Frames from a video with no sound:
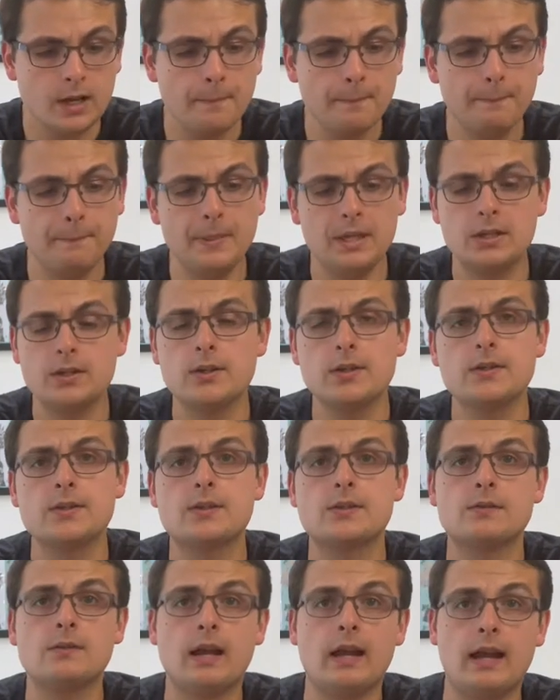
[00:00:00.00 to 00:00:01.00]

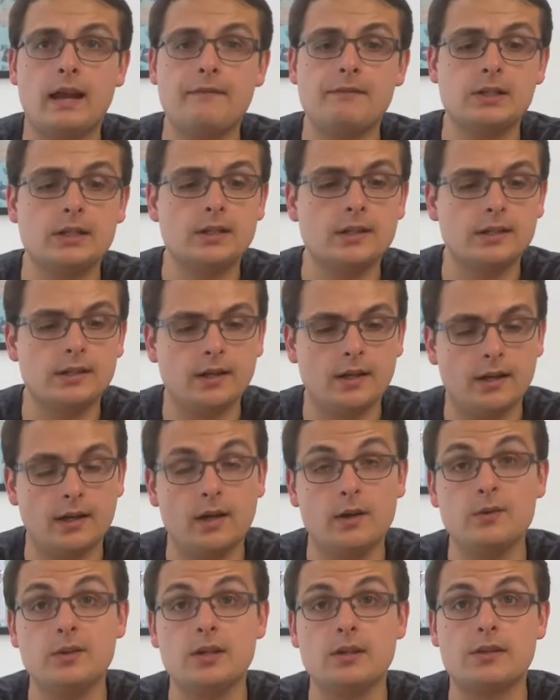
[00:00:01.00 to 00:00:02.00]
Because having
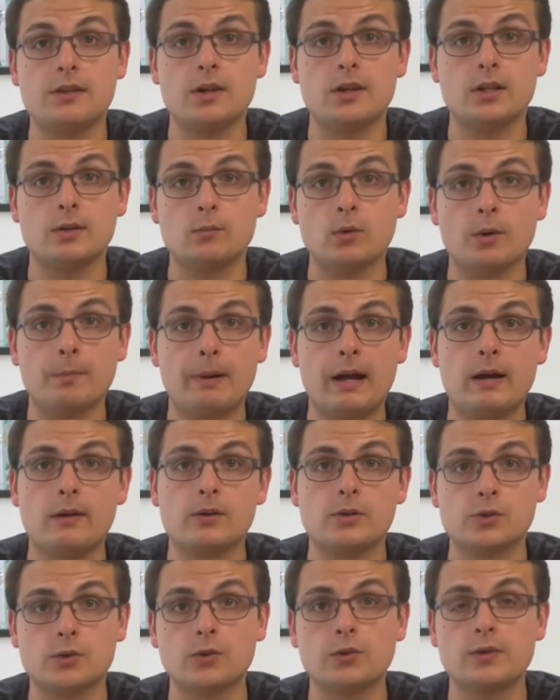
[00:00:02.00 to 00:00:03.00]
only a 30 watt power
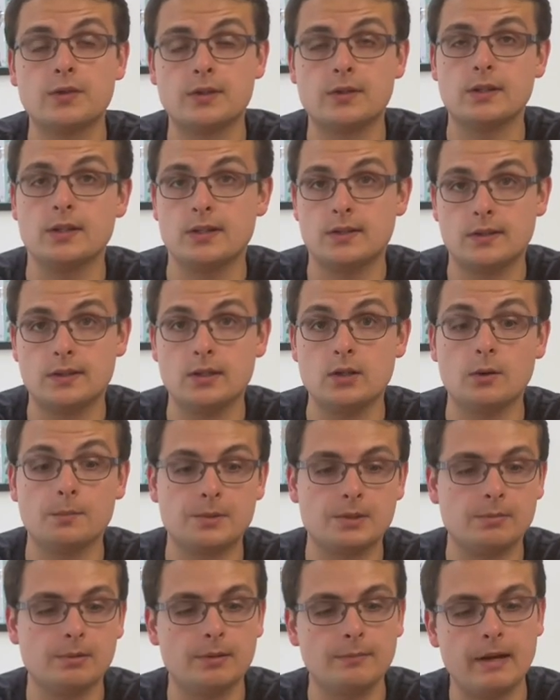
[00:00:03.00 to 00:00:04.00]
draw is the
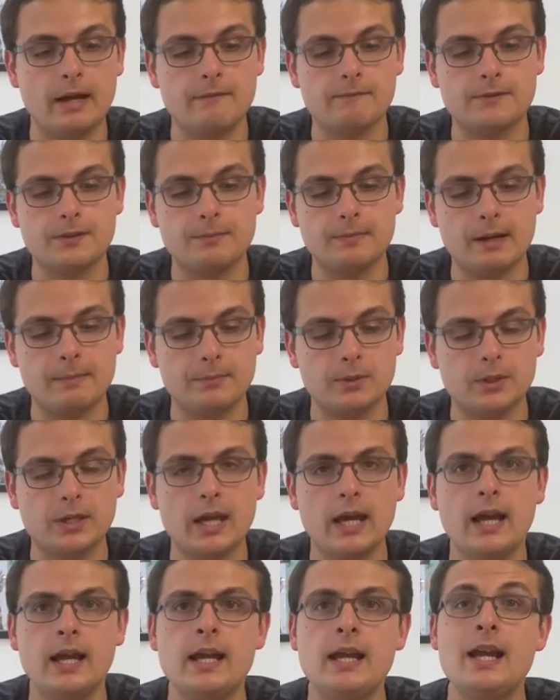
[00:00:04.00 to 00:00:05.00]
optimal amount for the MacBook
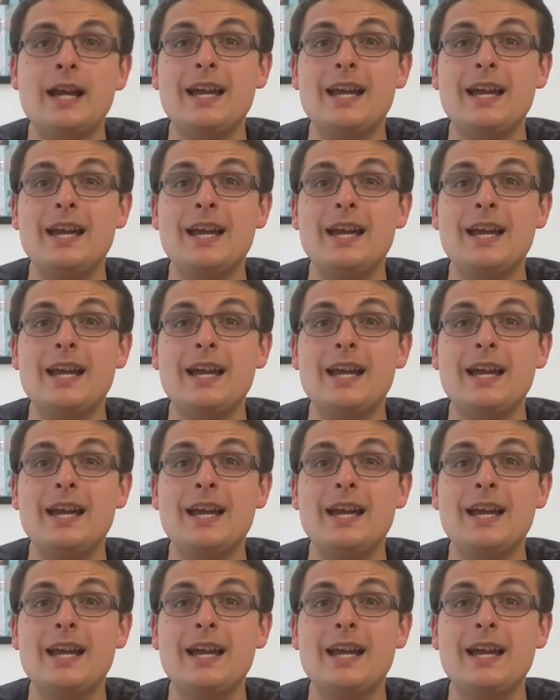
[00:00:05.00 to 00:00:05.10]
Air.